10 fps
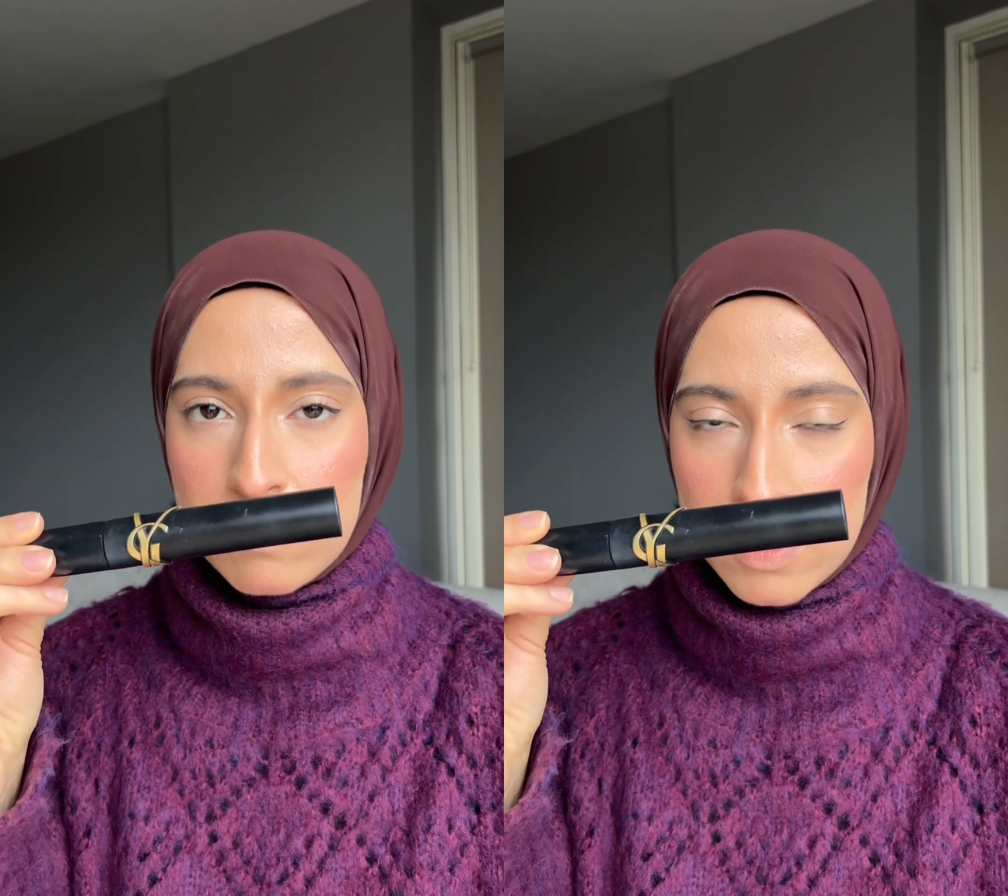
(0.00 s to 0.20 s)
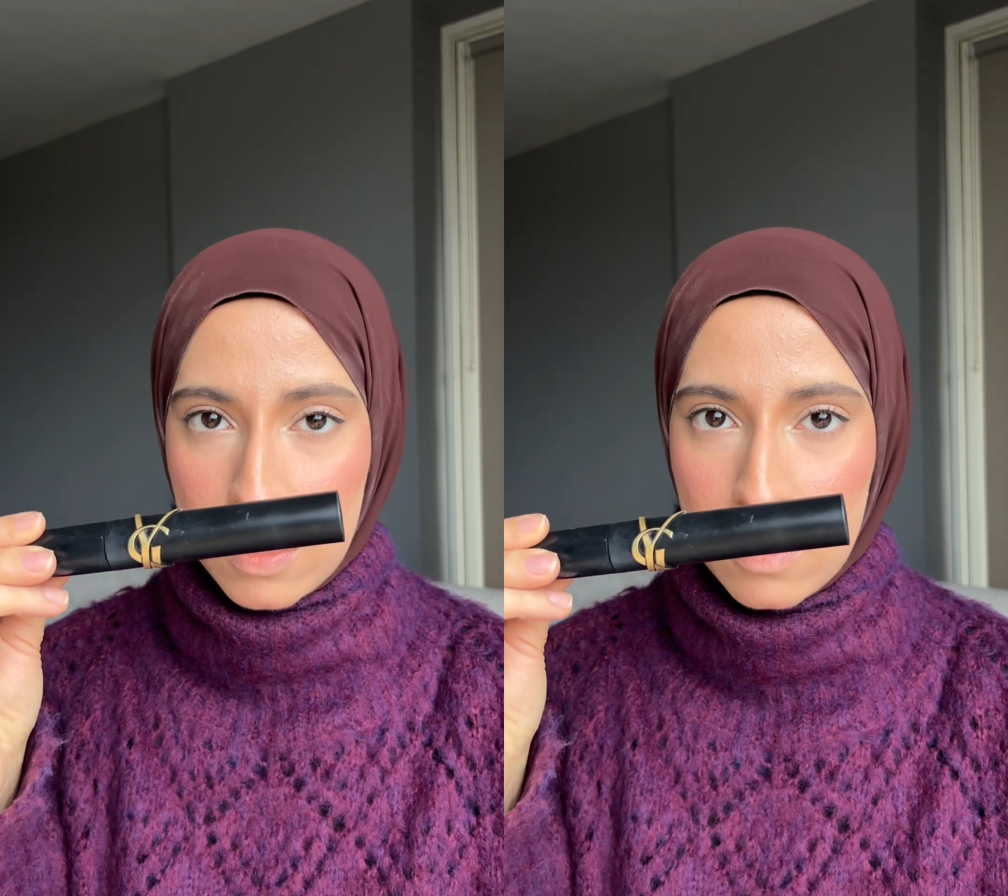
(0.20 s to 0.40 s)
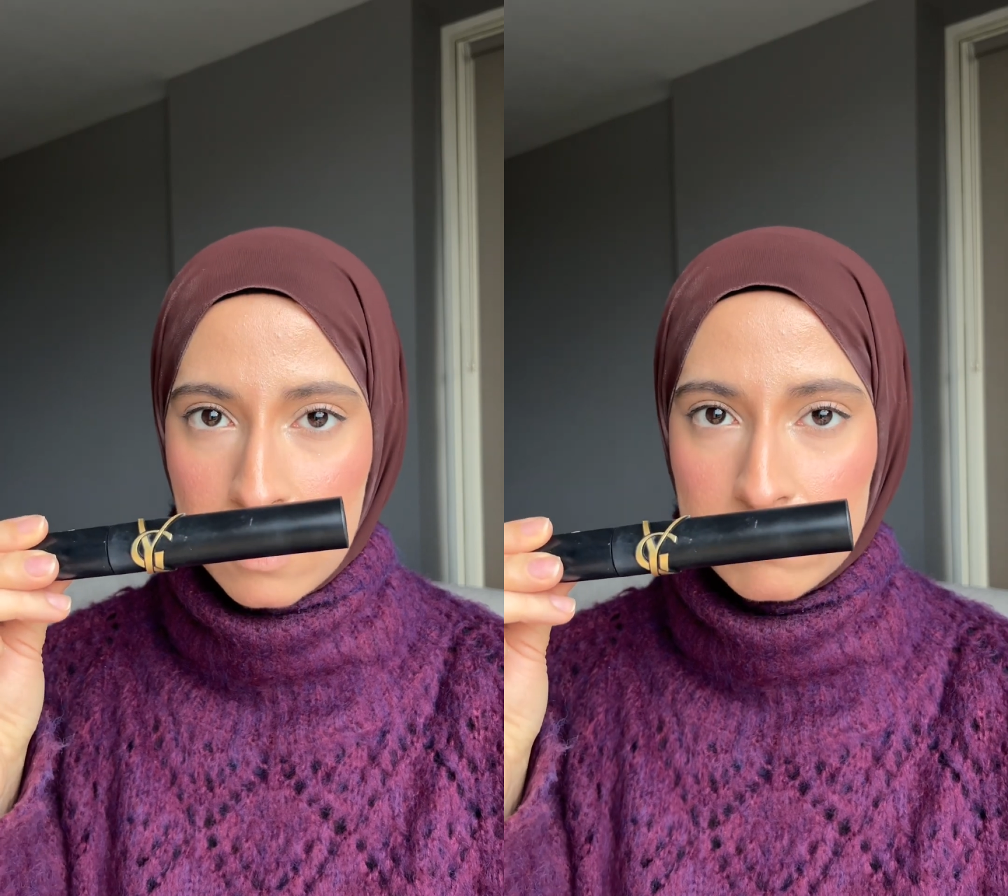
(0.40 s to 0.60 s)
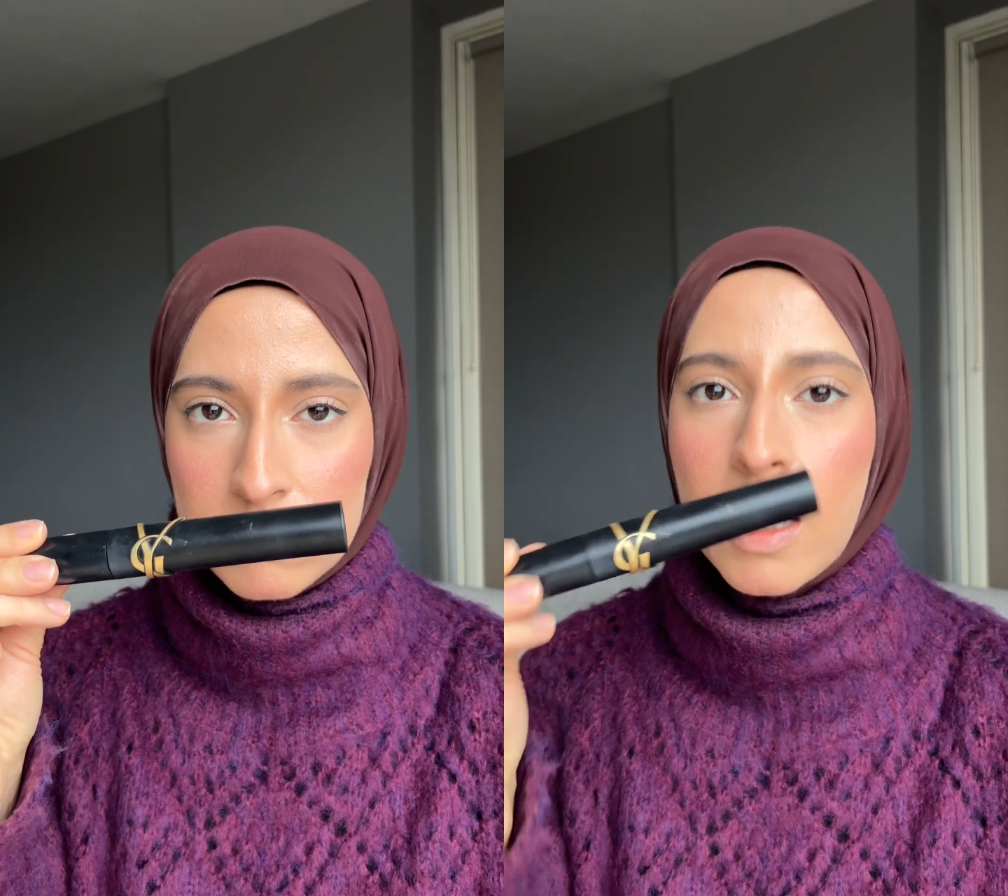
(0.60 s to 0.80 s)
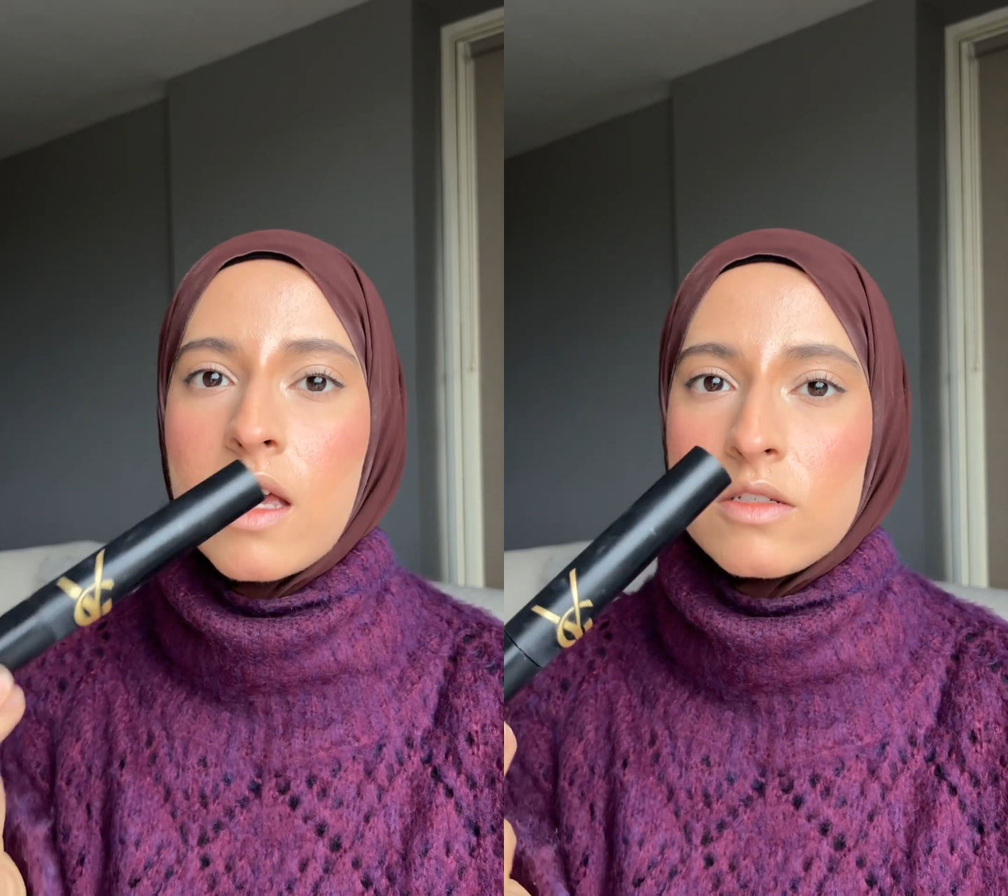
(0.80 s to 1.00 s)
mascara.
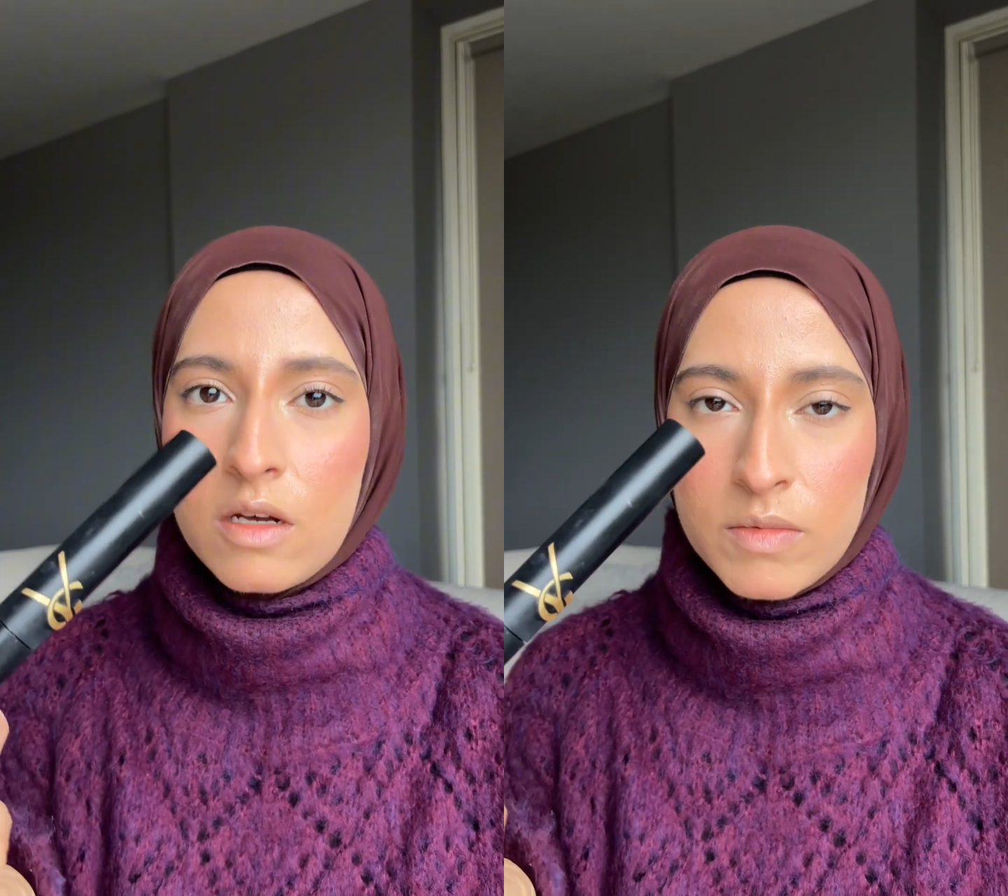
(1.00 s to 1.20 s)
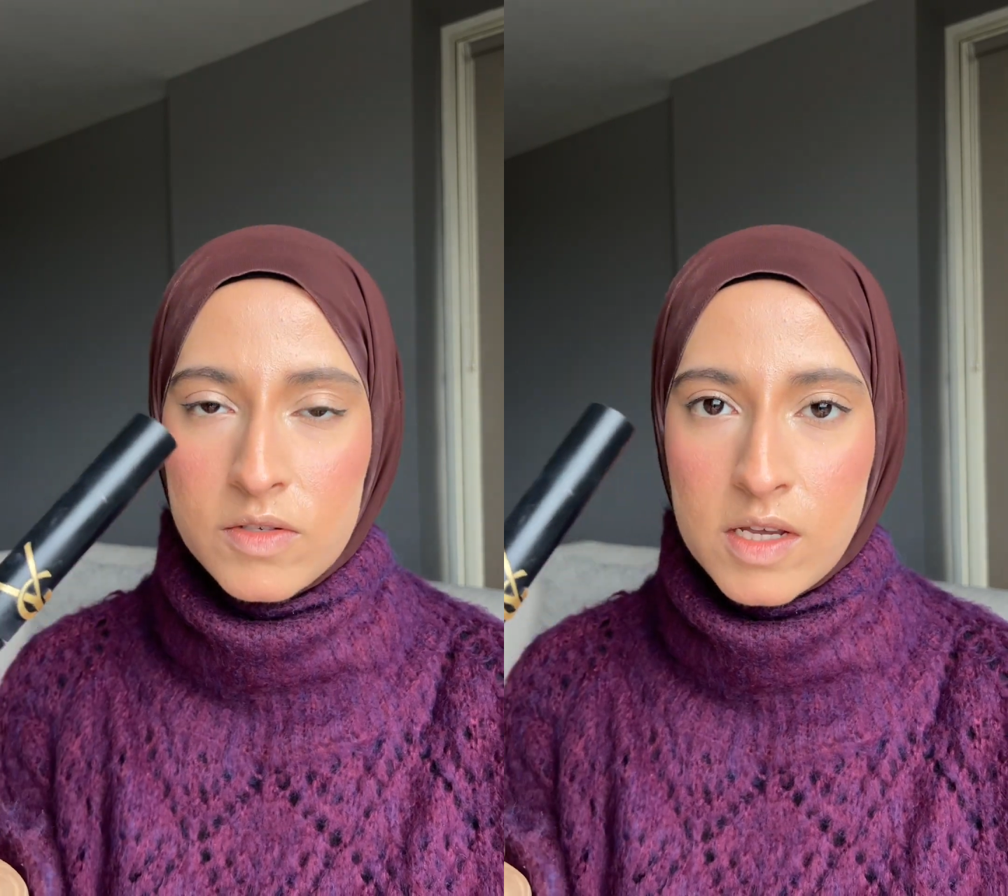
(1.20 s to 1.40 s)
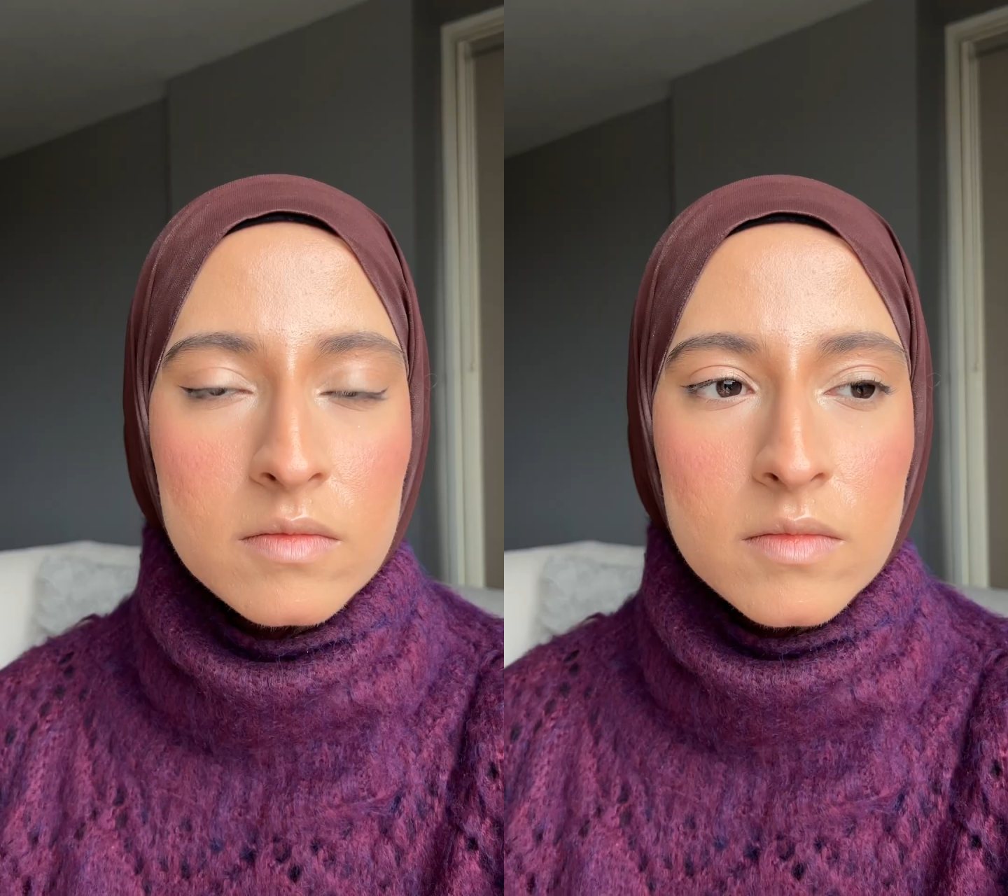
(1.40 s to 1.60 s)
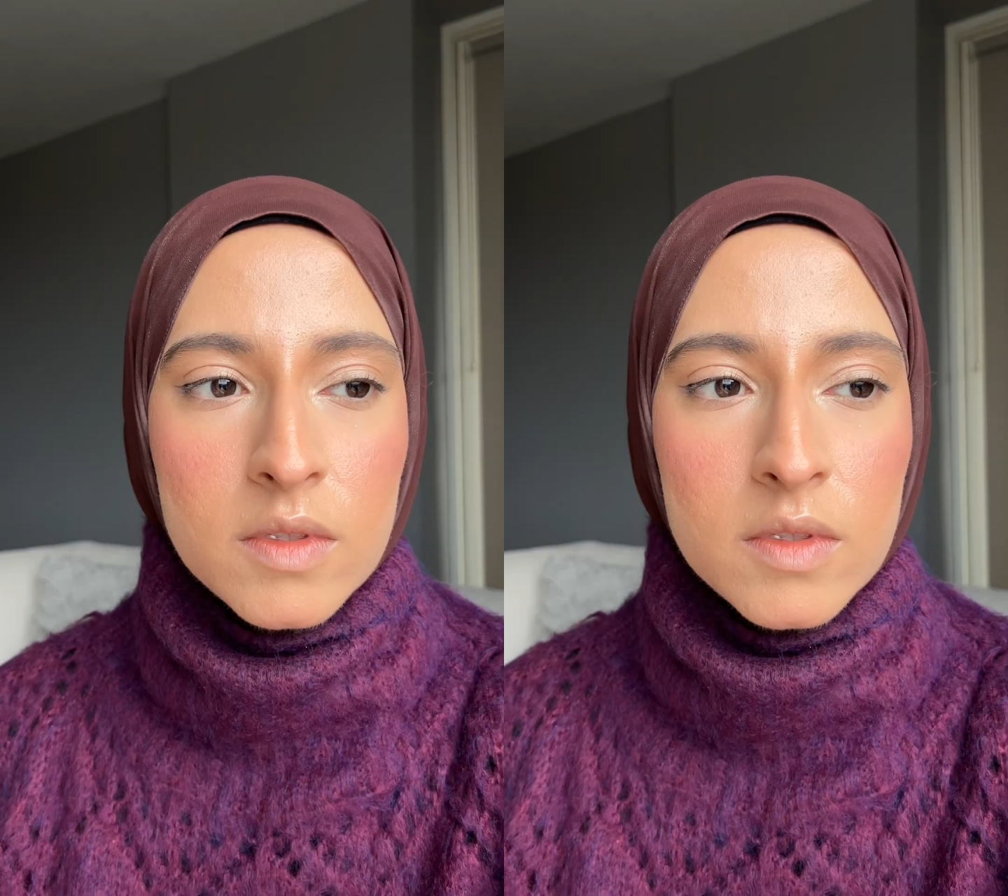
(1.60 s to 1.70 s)
Can't stop using.